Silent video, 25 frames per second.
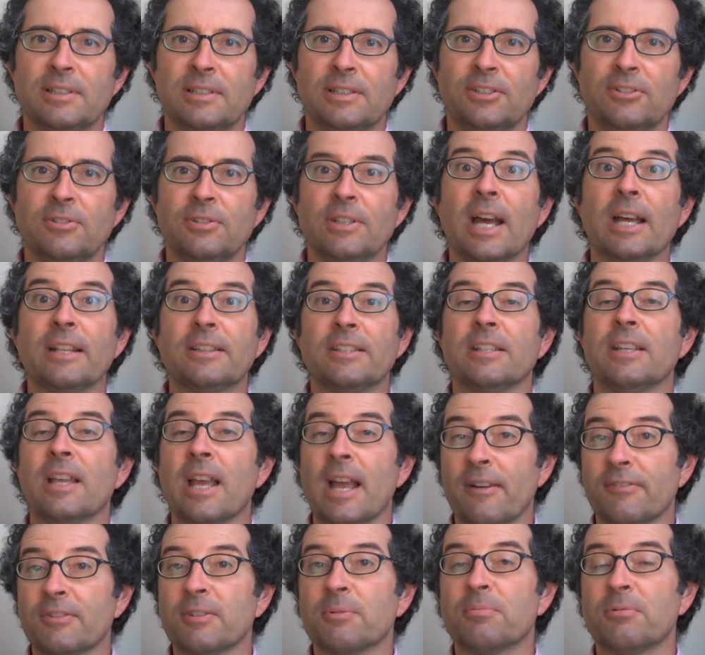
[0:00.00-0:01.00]
you not to
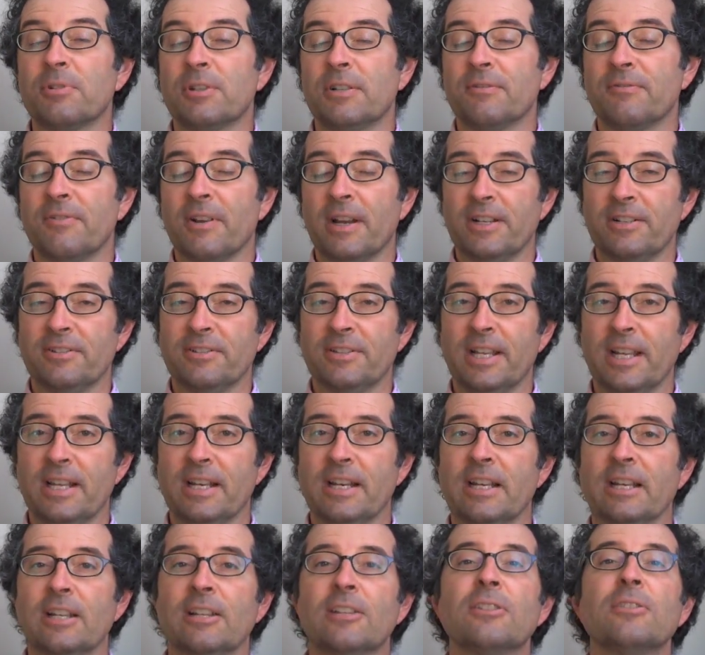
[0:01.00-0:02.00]
have to predefine your
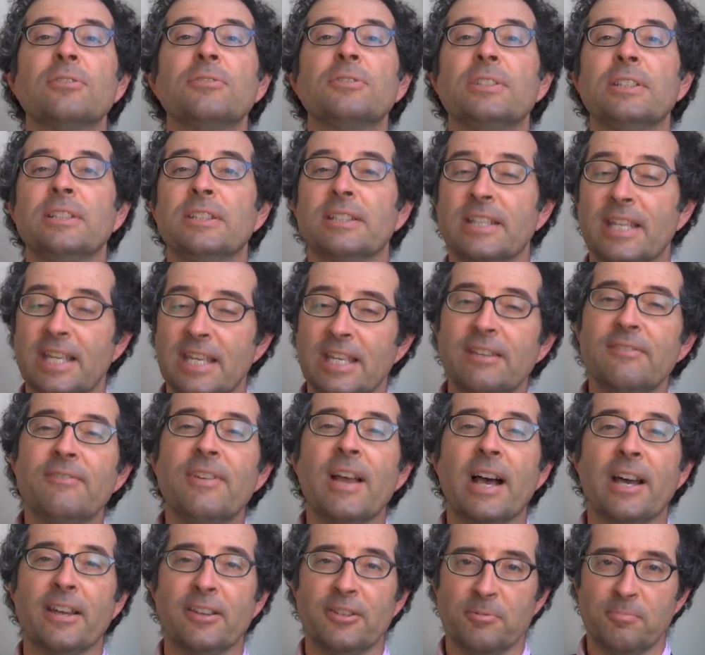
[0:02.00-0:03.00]
data includes these key
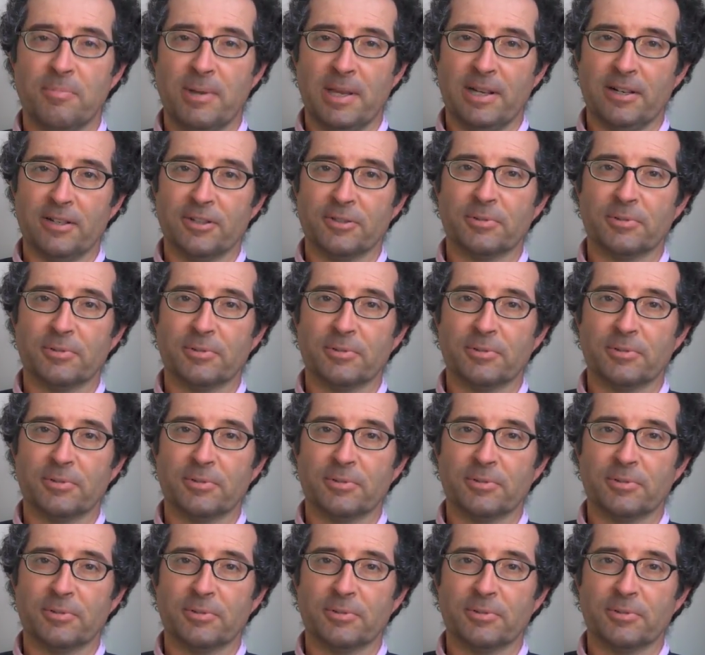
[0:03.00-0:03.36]
value pairs,